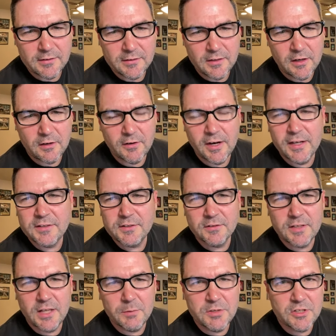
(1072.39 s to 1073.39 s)
All right, so
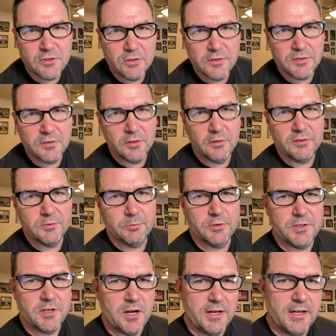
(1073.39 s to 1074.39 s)
Debbie Schlussel is what we're
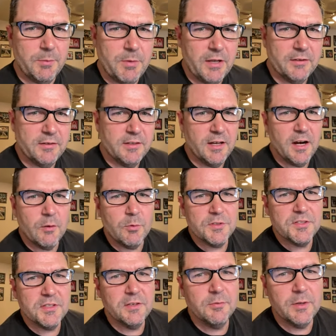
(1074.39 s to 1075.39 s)
talking about there. We'll
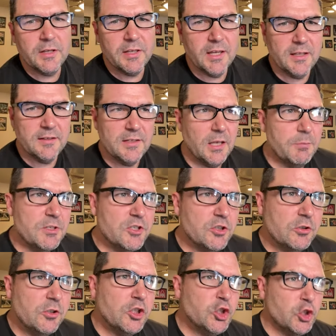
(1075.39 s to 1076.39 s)
see if we can get Debbie
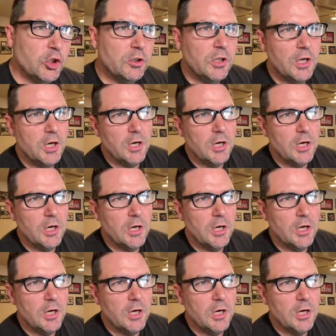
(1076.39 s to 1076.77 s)
Schlussel.